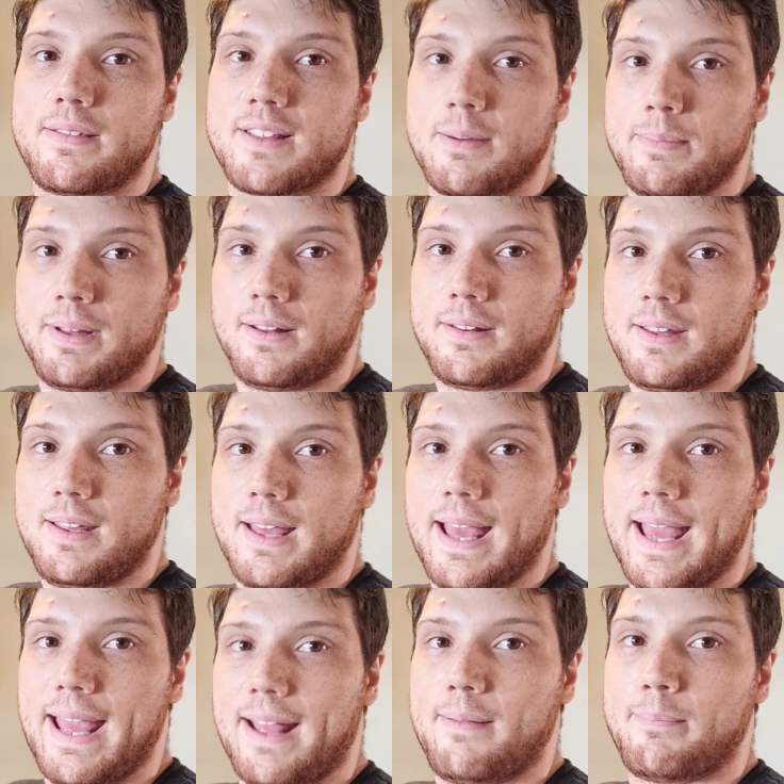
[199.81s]

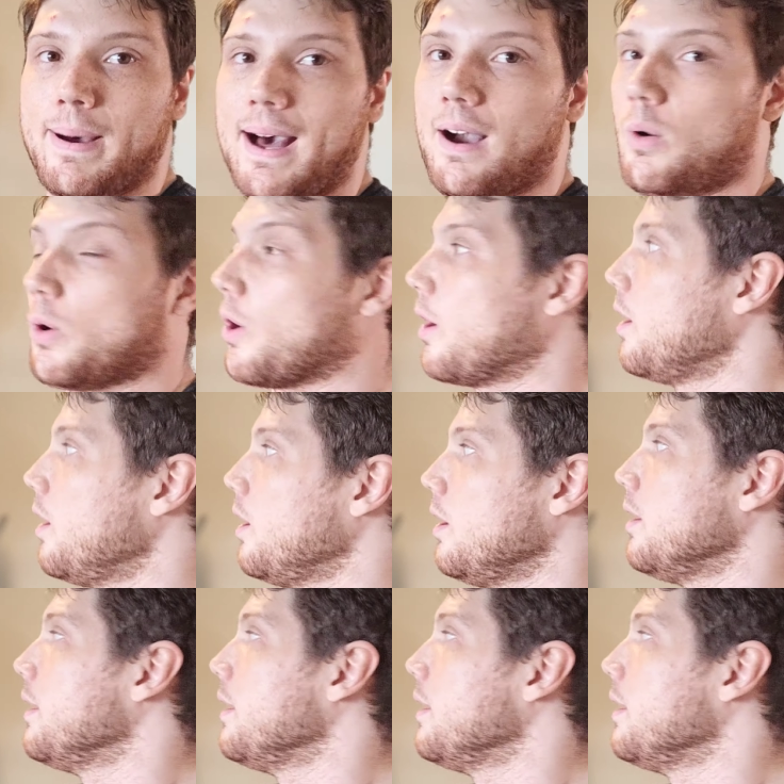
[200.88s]
stability, and power.